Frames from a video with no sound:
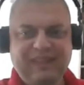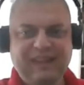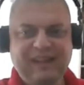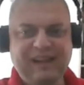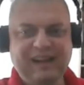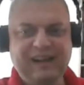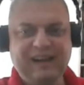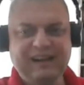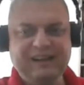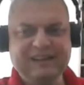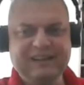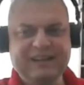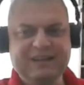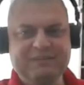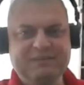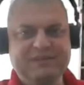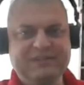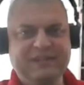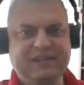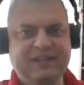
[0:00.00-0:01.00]

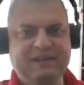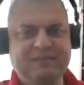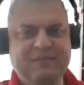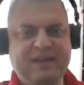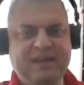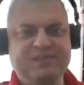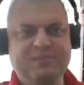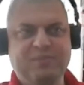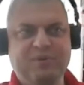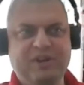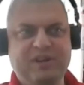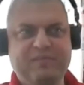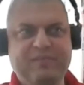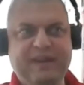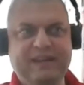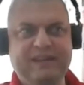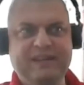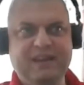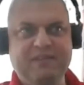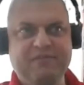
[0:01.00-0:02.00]
It makes a pretty
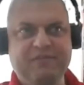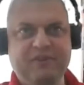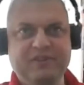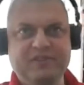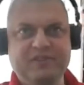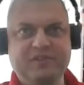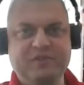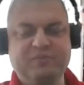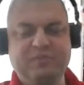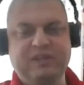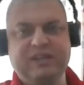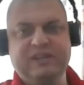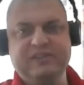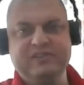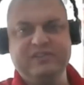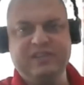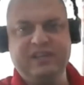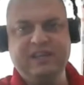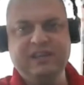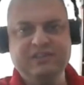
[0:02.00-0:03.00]
big difference
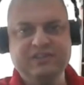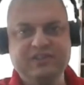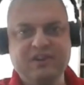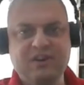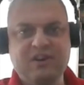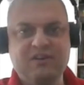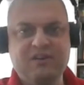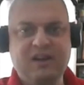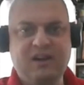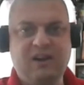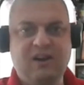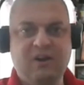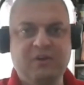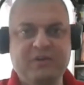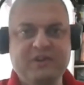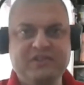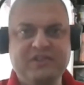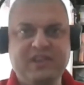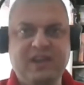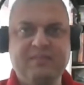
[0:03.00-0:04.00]
because the kids aren't
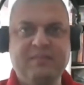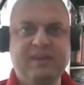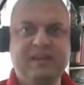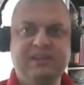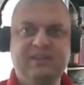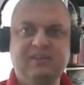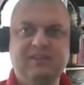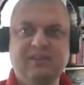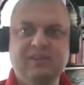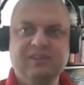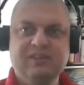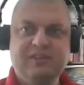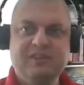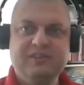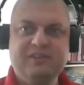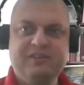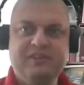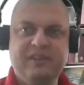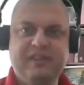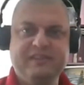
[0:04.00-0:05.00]
always coming
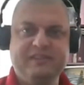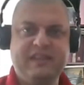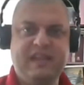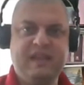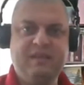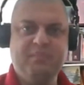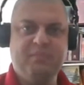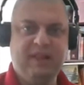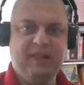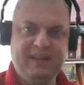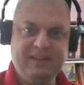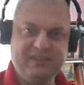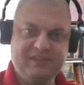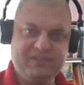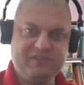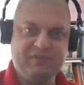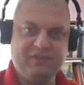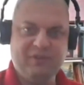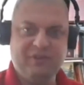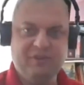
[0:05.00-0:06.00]
to the same
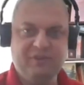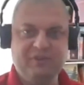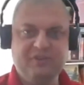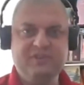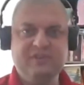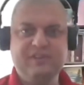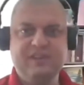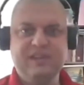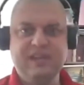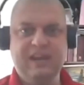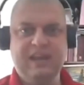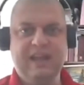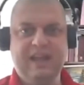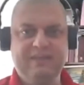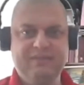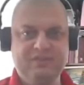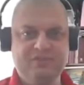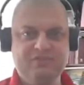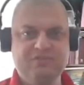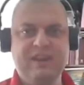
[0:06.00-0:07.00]
place for, can I
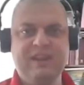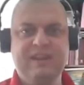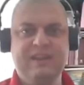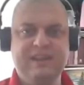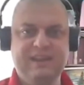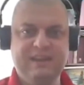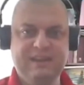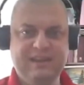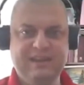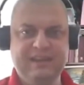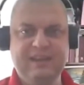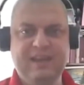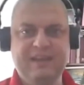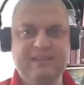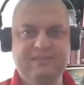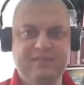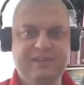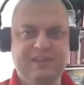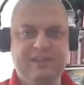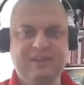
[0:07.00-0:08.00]
have a drink? Can
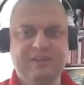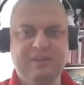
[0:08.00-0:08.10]
I, you